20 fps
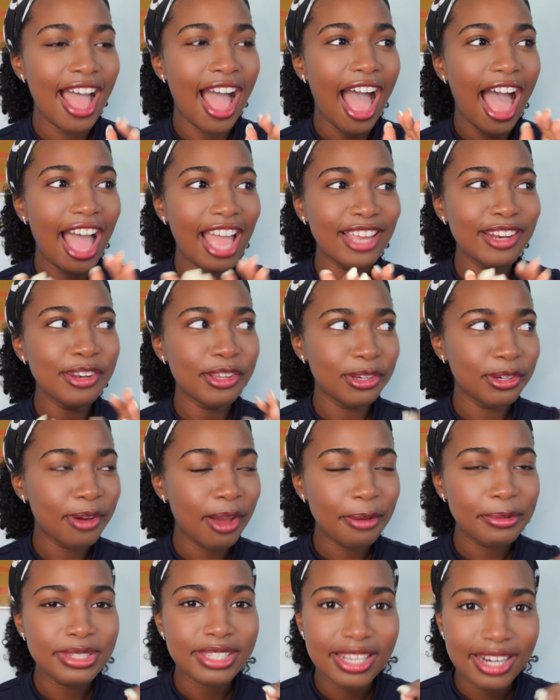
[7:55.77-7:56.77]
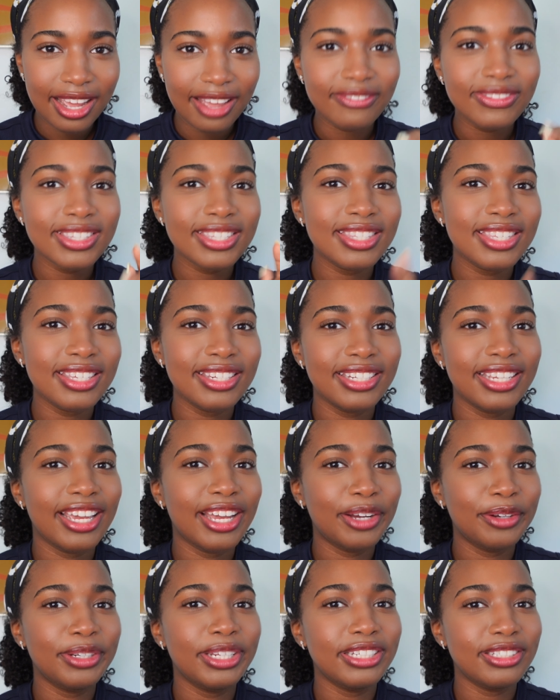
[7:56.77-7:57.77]
I knew I was gonna have to sit
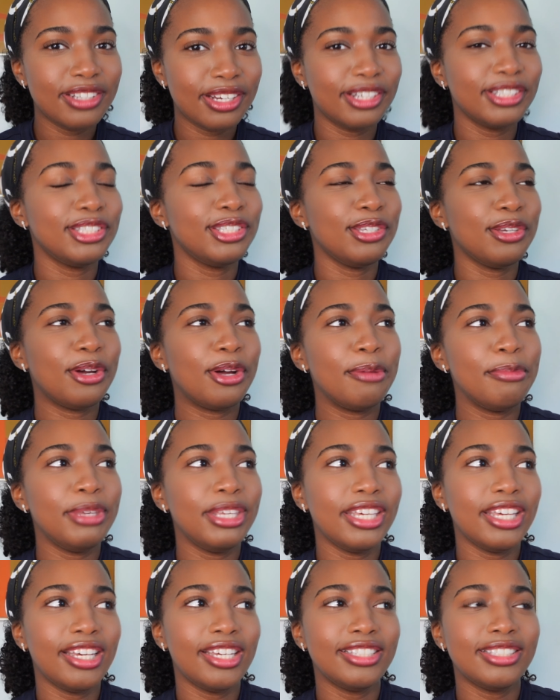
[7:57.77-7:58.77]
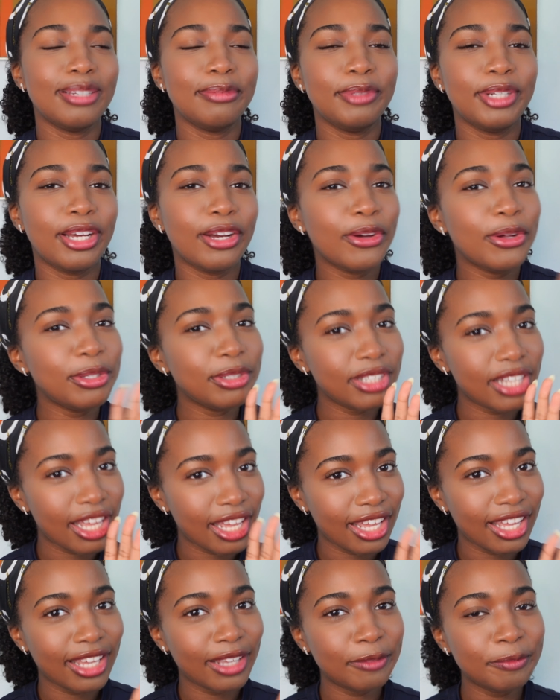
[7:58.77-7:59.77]
down and talk to y'all because I'm not gonna
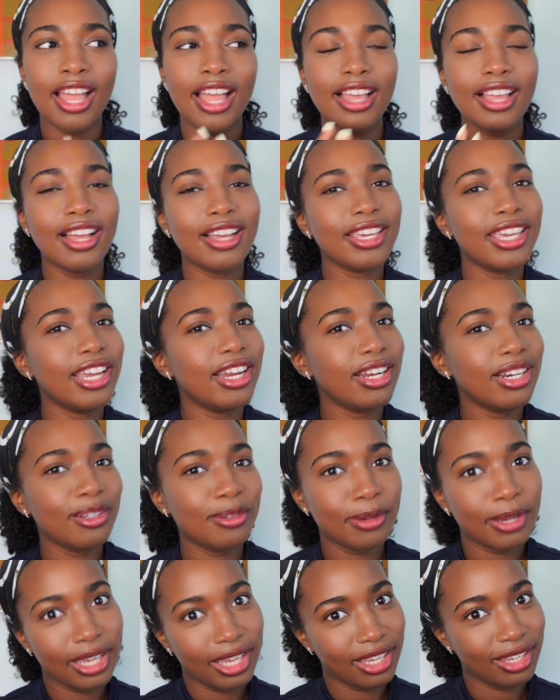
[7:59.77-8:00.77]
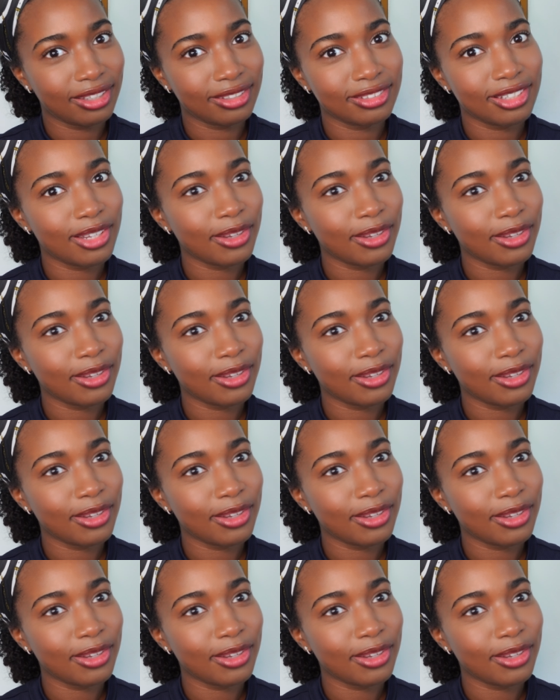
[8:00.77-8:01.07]
lie, I got carried away.